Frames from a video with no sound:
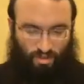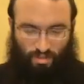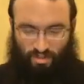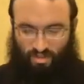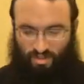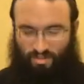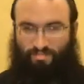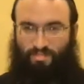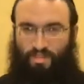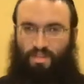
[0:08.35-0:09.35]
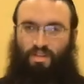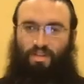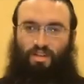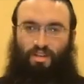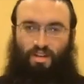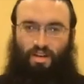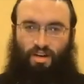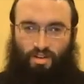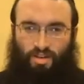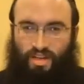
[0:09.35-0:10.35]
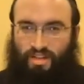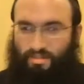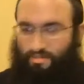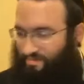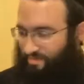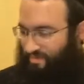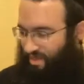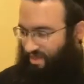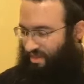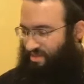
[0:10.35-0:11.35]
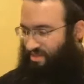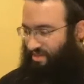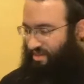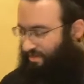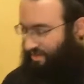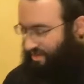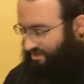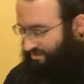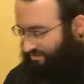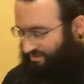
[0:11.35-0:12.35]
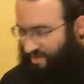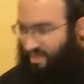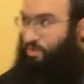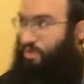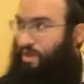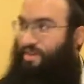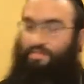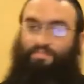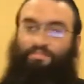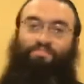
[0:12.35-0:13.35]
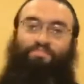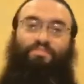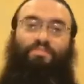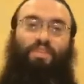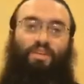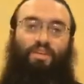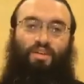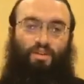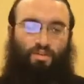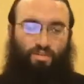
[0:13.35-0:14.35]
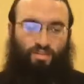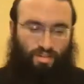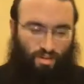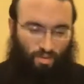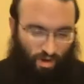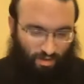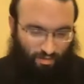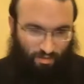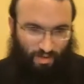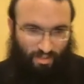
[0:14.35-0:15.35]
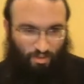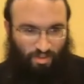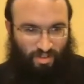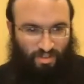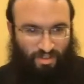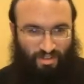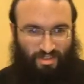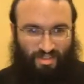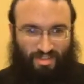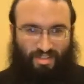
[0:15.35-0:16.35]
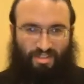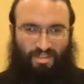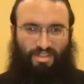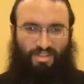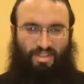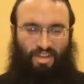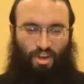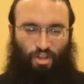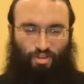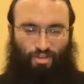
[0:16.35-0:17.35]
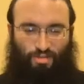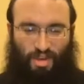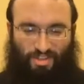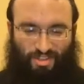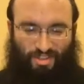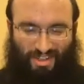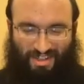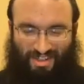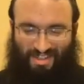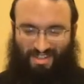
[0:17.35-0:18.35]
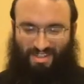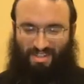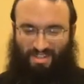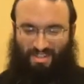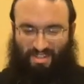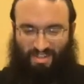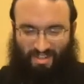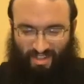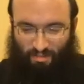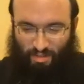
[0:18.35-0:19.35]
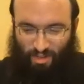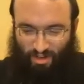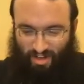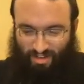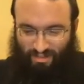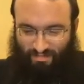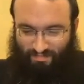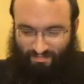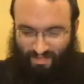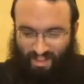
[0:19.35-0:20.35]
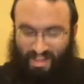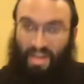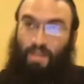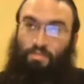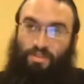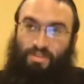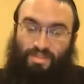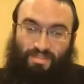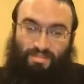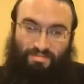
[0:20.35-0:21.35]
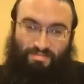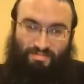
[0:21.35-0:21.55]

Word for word: Yisrael Ben Okay, I think it's the time now, 820. Welcome everybody to uh, another semester here at BRI campus.